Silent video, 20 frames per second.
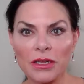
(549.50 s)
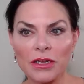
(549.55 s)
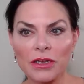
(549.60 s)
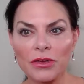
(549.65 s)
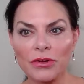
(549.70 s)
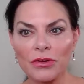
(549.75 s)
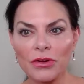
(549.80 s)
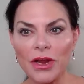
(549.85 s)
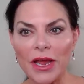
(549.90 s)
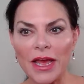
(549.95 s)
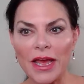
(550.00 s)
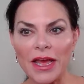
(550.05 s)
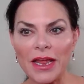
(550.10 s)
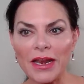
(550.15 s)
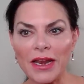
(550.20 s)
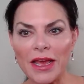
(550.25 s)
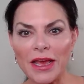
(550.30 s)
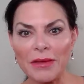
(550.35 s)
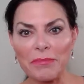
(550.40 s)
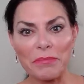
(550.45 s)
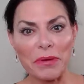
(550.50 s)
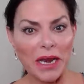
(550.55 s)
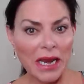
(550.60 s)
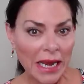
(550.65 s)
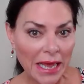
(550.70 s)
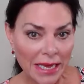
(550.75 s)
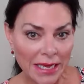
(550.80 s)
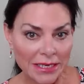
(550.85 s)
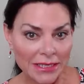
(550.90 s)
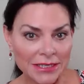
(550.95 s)
you're at a
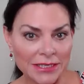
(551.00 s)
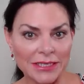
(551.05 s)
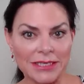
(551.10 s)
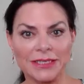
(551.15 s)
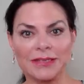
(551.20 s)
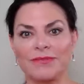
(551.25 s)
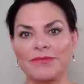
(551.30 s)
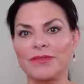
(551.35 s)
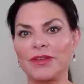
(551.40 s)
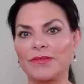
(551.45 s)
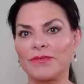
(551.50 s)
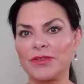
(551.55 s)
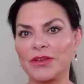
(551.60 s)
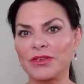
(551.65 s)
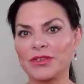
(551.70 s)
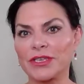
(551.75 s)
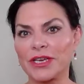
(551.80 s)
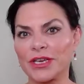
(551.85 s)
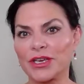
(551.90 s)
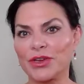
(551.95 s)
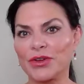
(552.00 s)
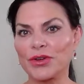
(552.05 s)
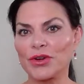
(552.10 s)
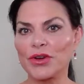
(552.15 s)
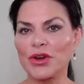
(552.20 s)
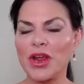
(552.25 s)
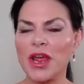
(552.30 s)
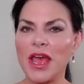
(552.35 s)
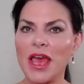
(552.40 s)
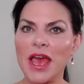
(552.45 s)
place. It feels like you're